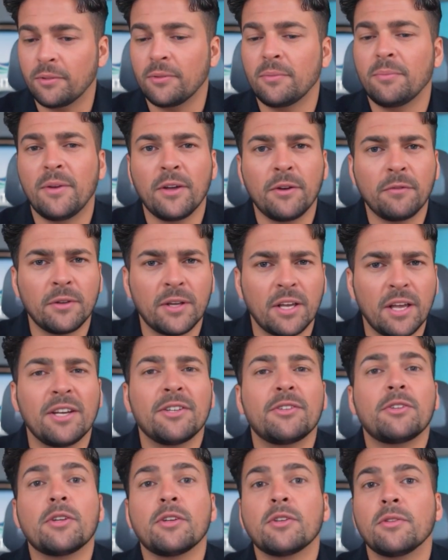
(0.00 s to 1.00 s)

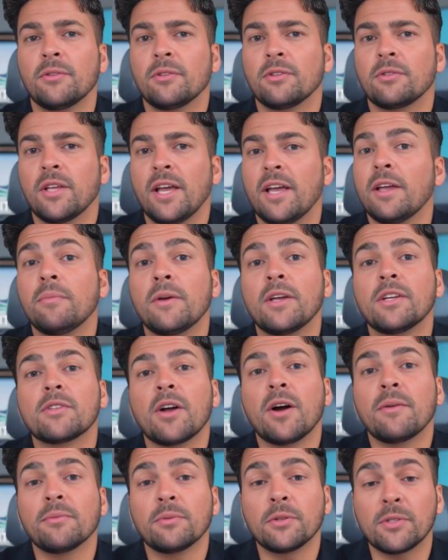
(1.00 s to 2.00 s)
minification,
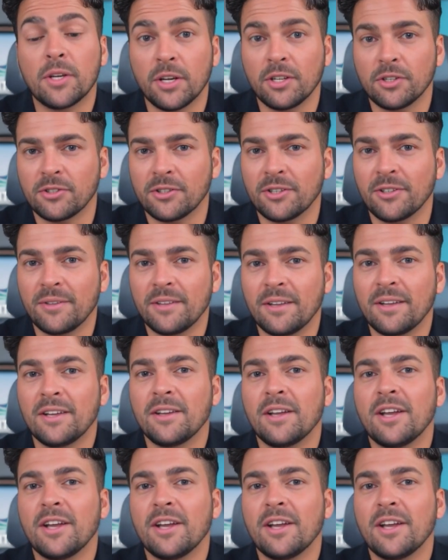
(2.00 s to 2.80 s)
database optimization,